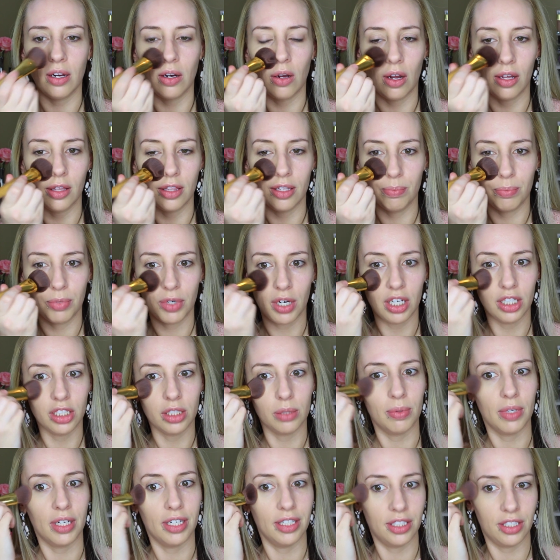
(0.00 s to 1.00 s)
it on the
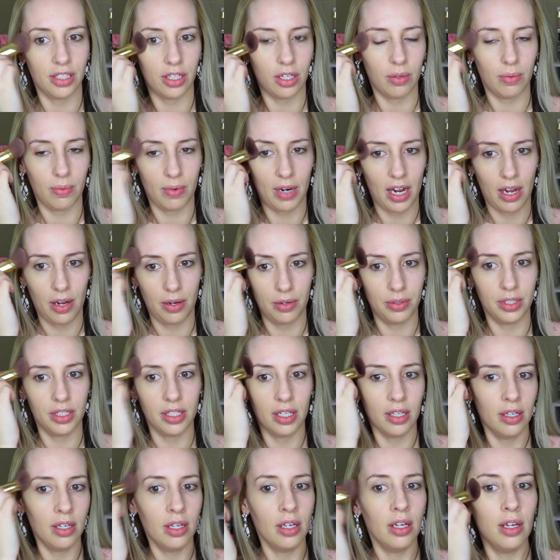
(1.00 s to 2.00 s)
brush when it's
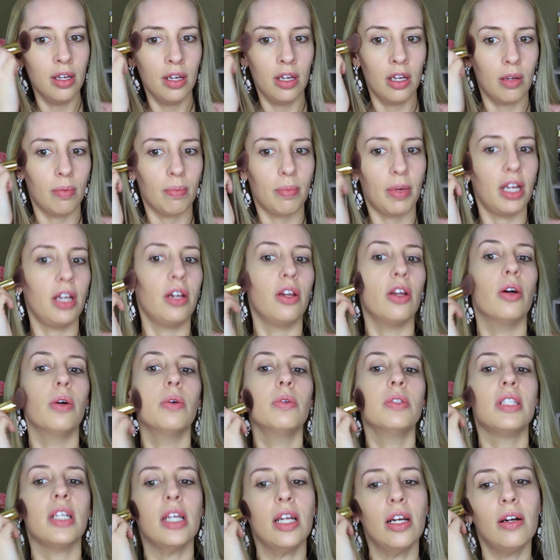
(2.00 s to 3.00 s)
around my
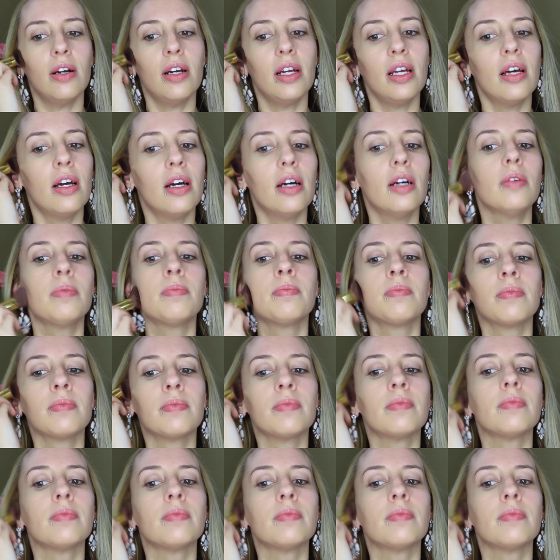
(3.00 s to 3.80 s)
nose area.